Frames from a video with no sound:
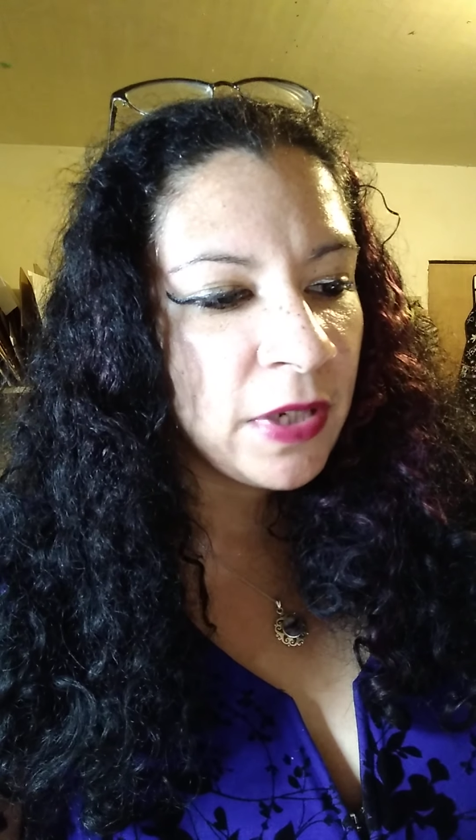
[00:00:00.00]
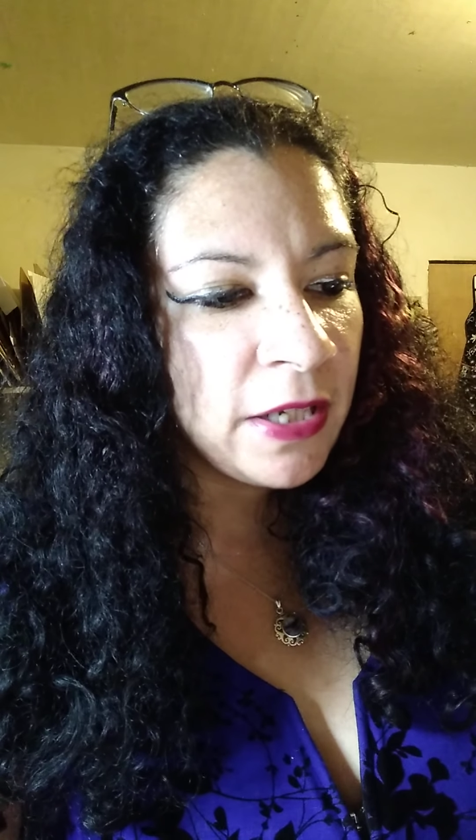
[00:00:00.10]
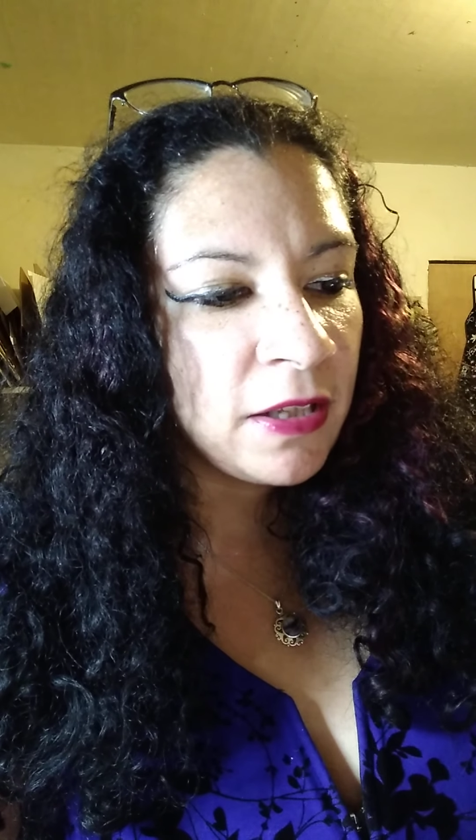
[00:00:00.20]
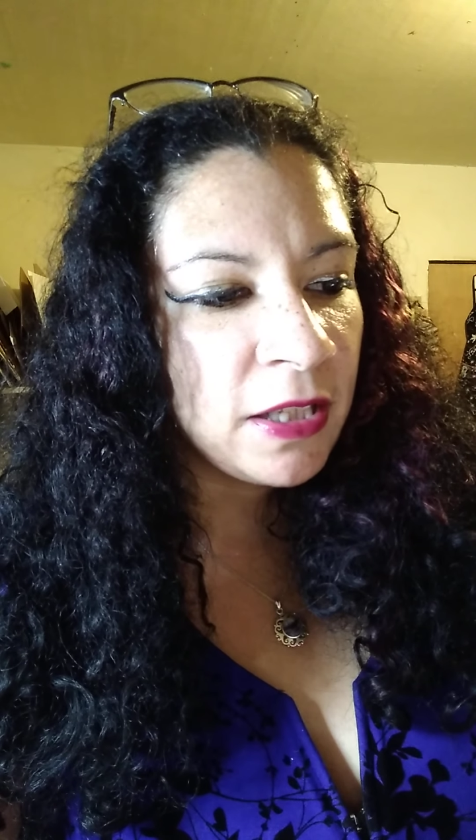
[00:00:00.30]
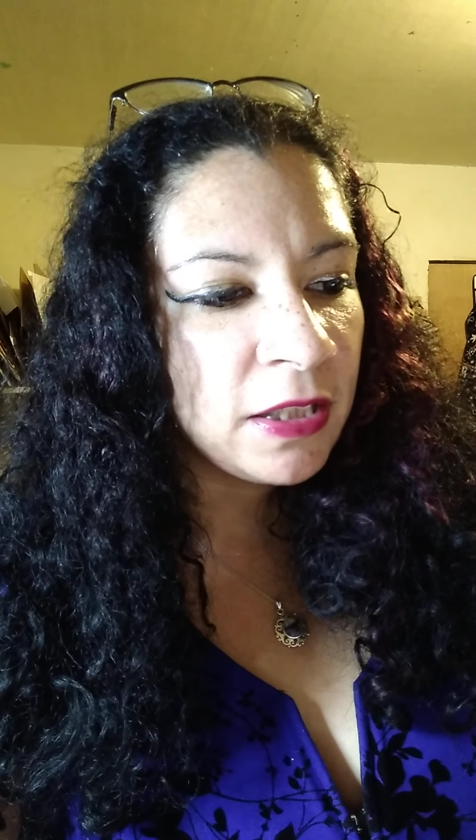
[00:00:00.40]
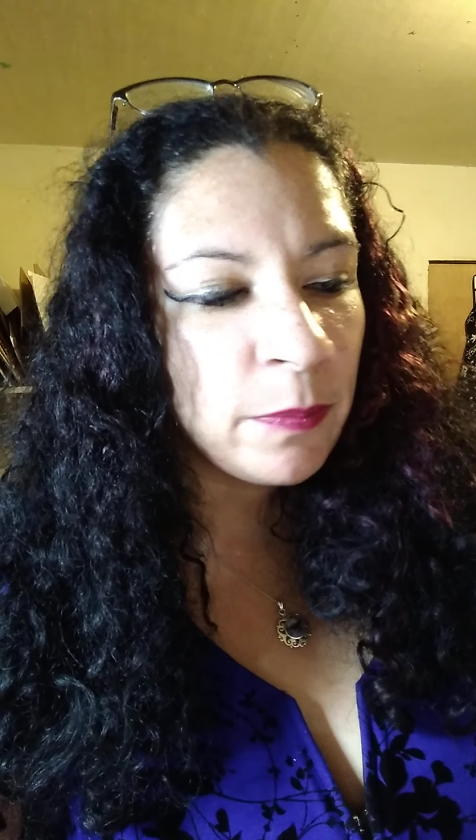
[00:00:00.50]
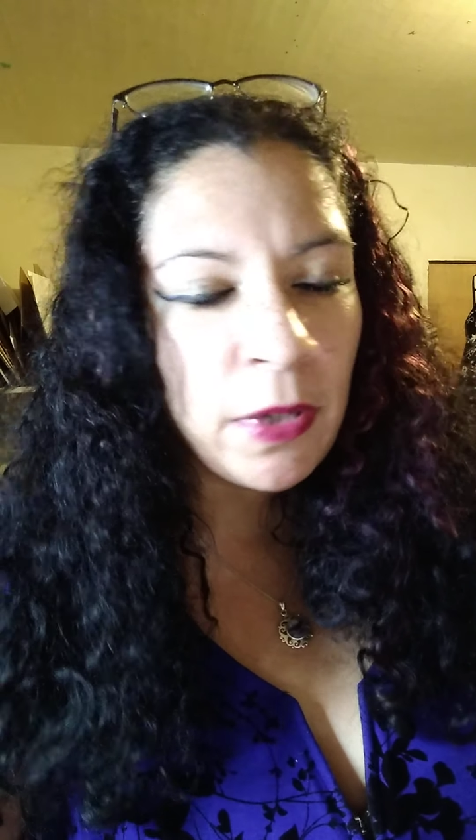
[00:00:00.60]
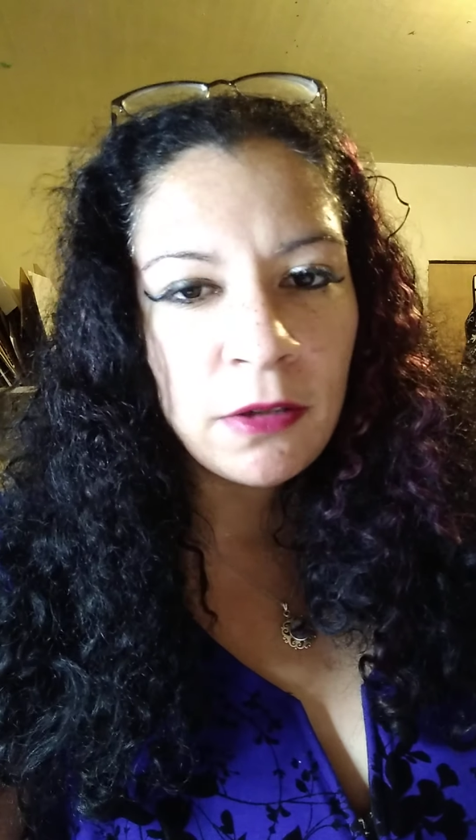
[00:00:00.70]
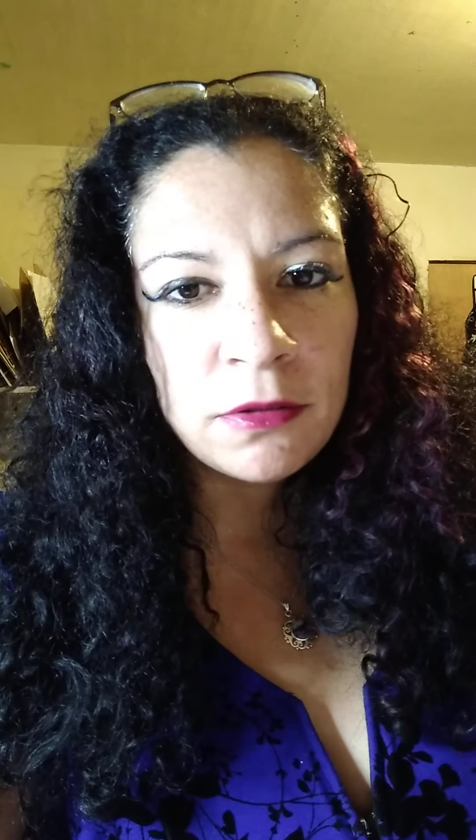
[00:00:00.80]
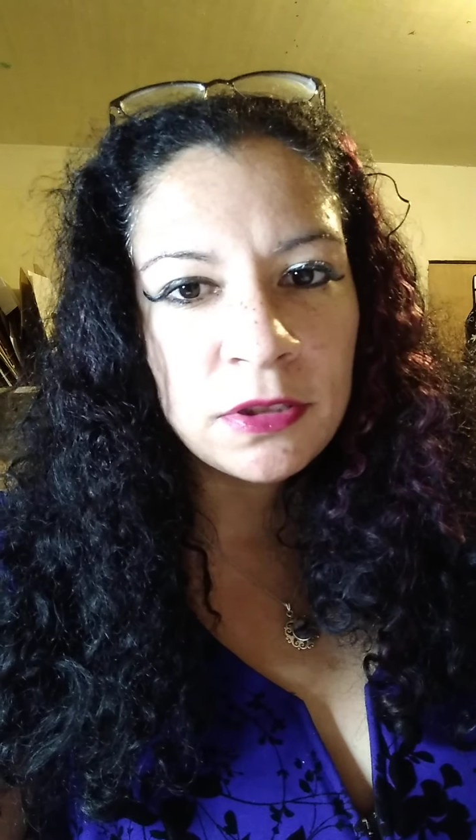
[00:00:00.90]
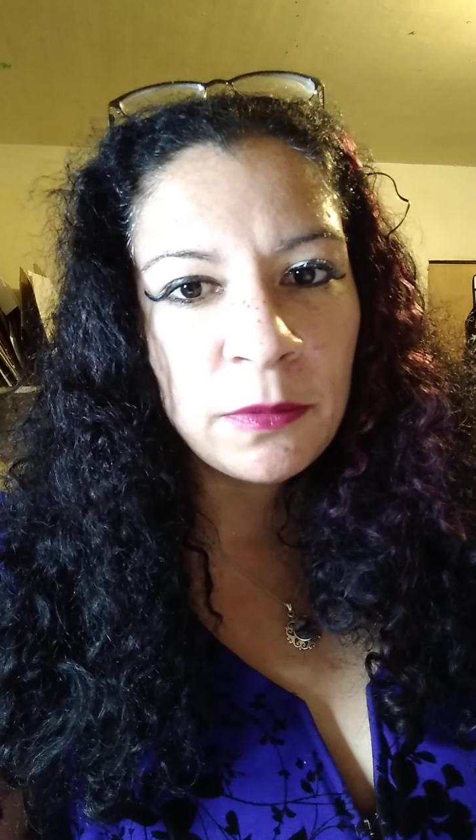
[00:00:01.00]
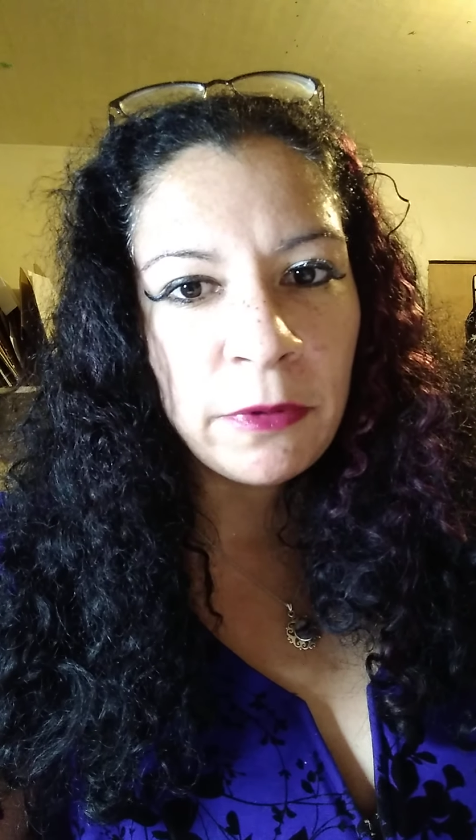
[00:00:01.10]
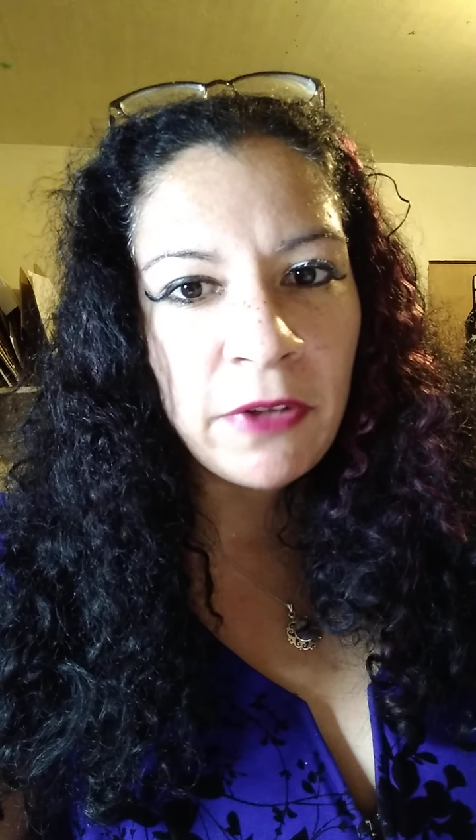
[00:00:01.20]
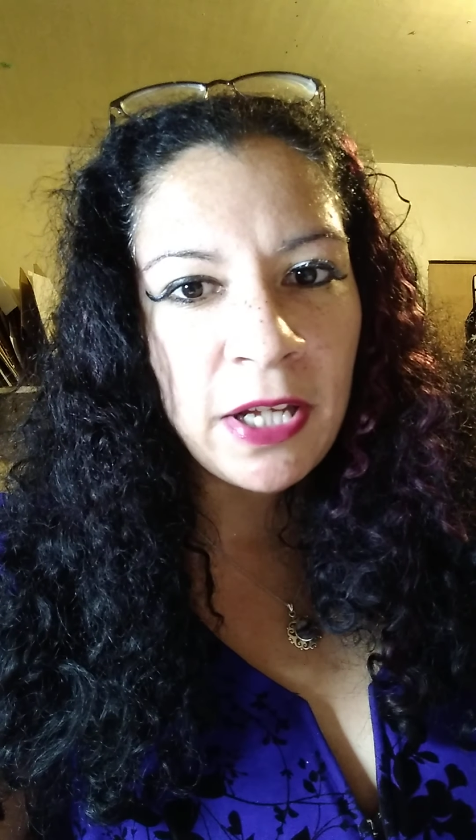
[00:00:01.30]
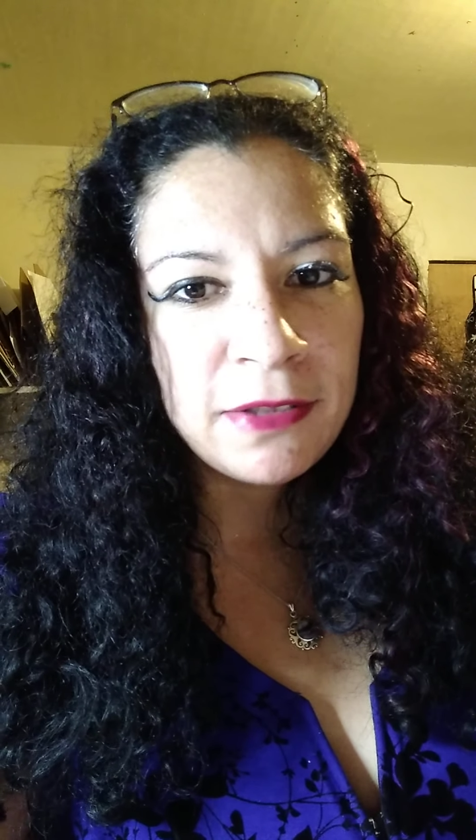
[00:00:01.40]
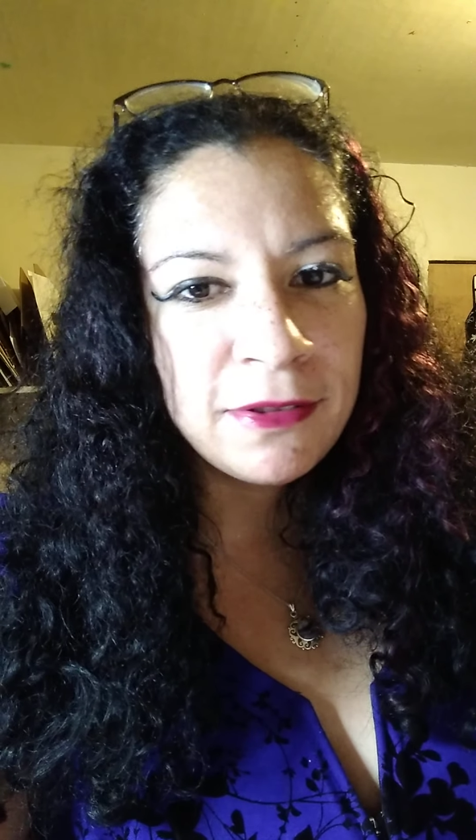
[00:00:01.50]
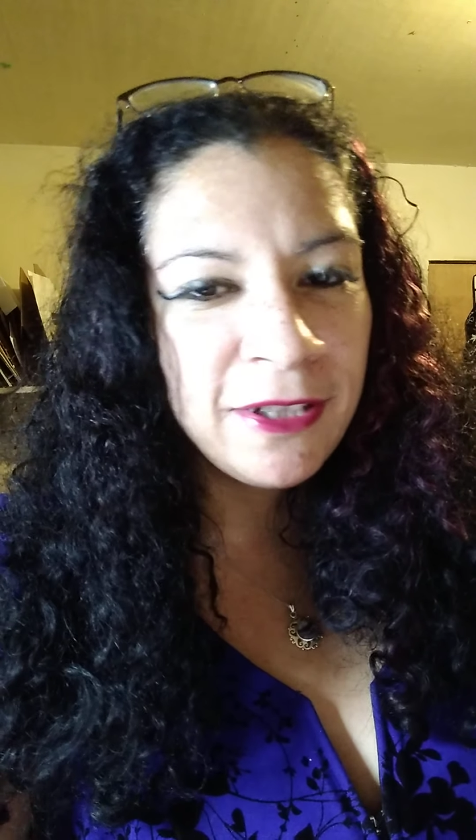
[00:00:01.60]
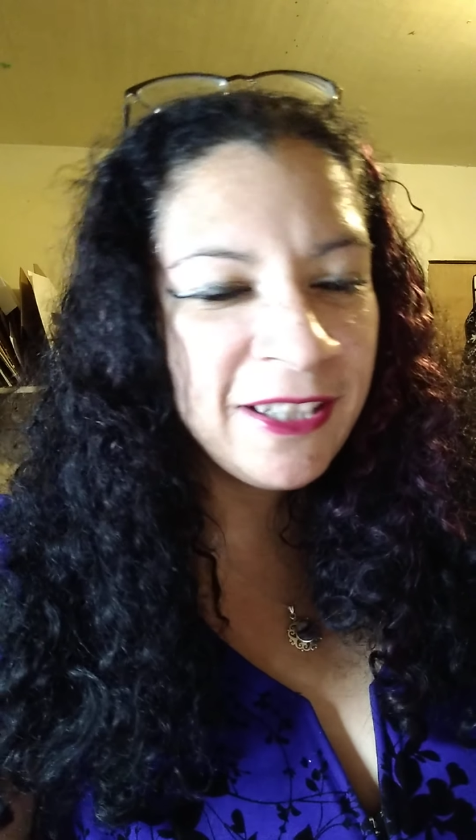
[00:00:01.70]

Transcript: I gladly borrowed some of that